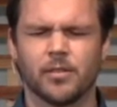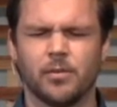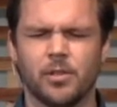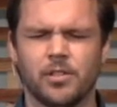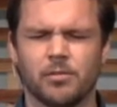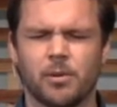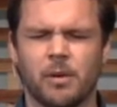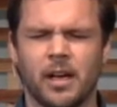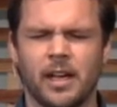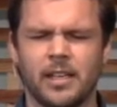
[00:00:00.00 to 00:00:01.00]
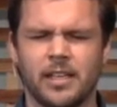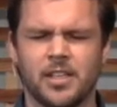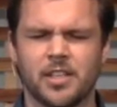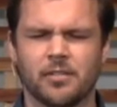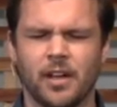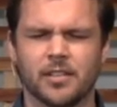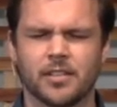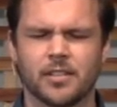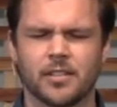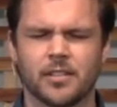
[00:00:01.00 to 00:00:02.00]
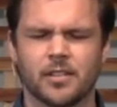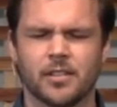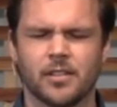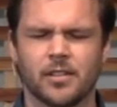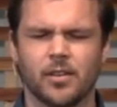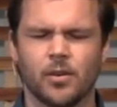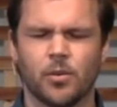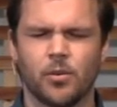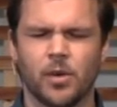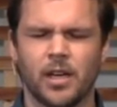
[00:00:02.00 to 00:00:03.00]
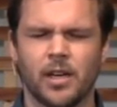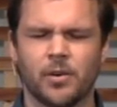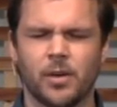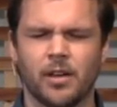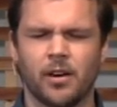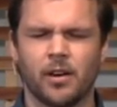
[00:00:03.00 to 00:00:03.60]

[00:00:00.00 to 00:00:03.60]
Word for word: Would you remind each of us where we are